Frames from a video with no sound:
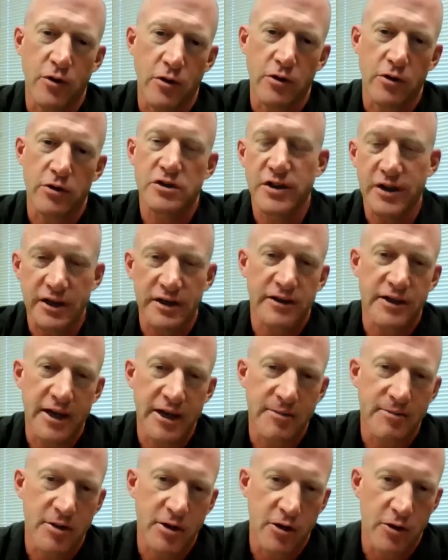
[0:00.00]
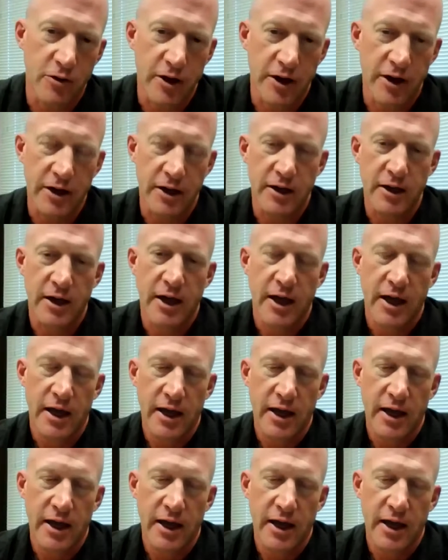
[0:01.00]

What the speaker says: orgs like the APOA.